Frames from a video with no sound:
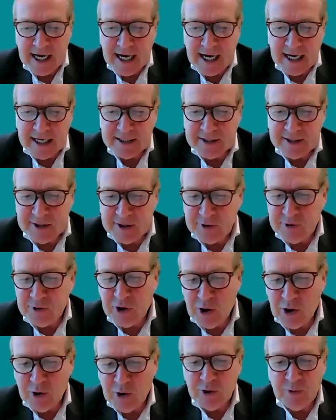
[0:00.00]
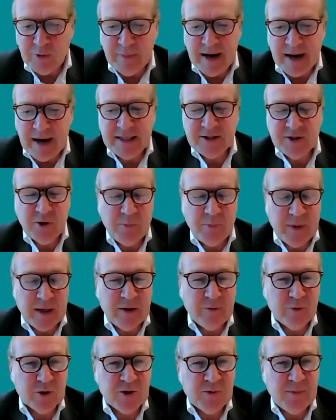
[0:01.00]
As you know, the main topic
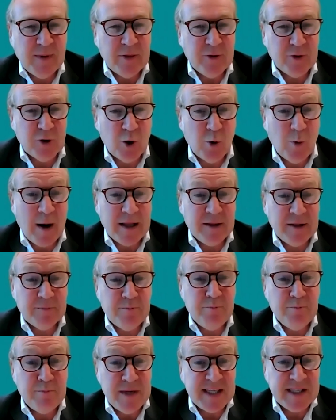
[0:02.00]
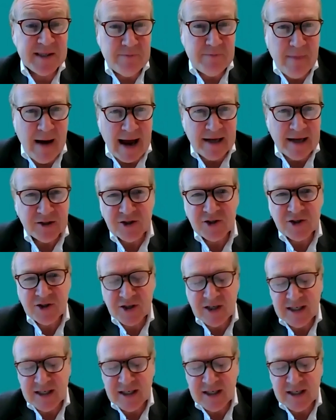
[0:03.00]
was about the Great Mismatch,